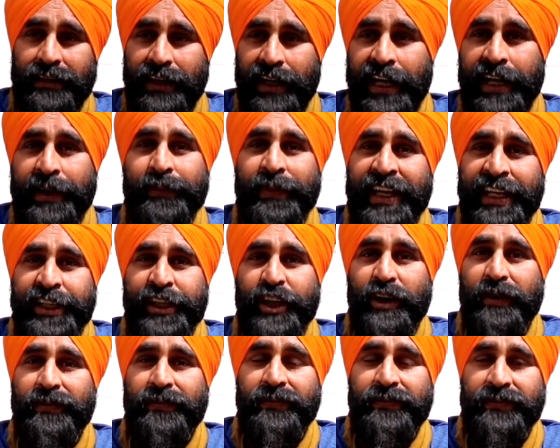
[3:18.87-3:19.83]
and many
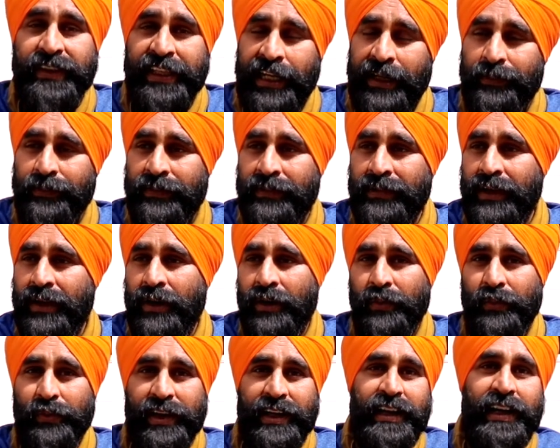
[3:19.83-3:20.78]
of them
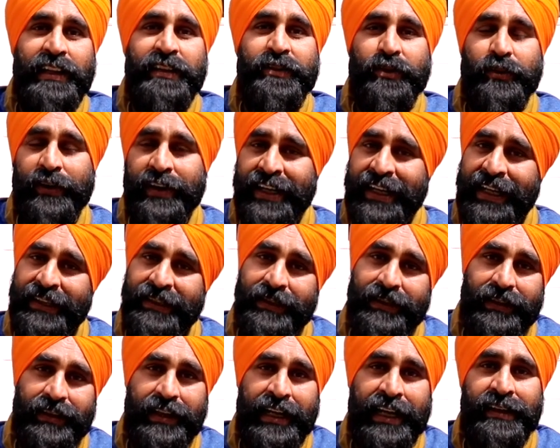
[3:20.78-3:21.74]
were also
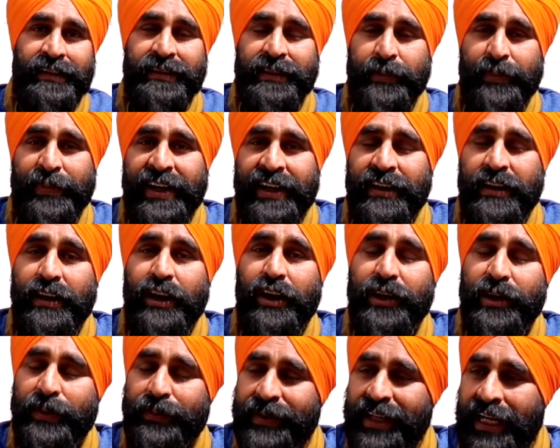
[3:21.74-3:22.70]
arrested and spent a
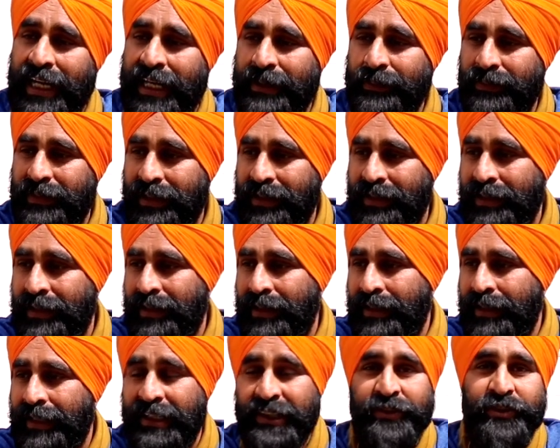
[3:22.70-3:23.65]
lot of time
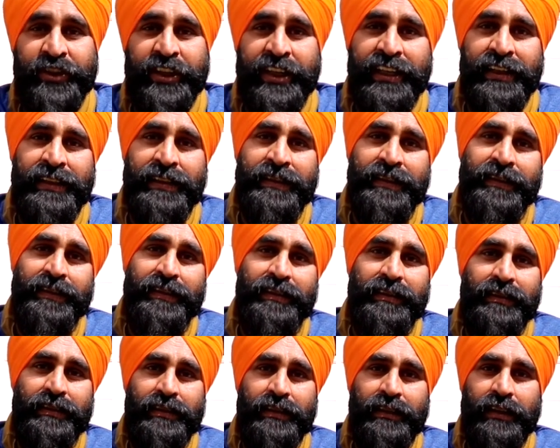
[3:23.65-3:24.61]
in jails
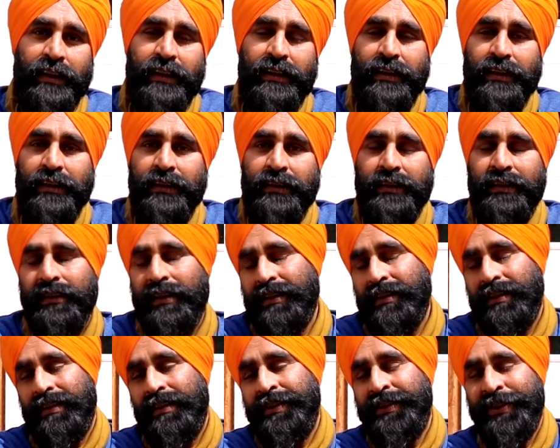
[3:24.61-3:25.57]

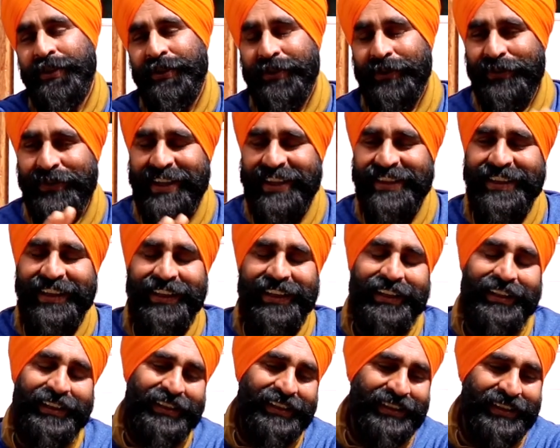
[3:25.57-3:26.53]
due to
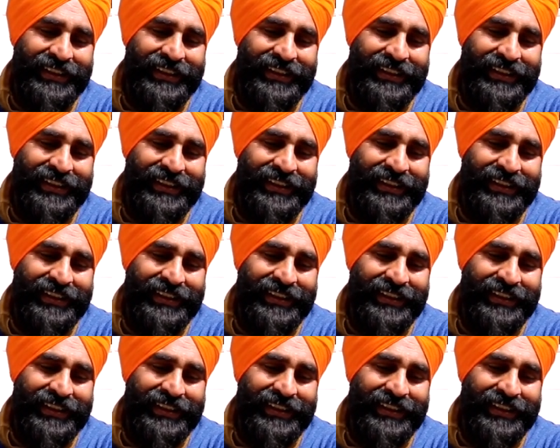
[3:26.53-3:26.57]
nothing.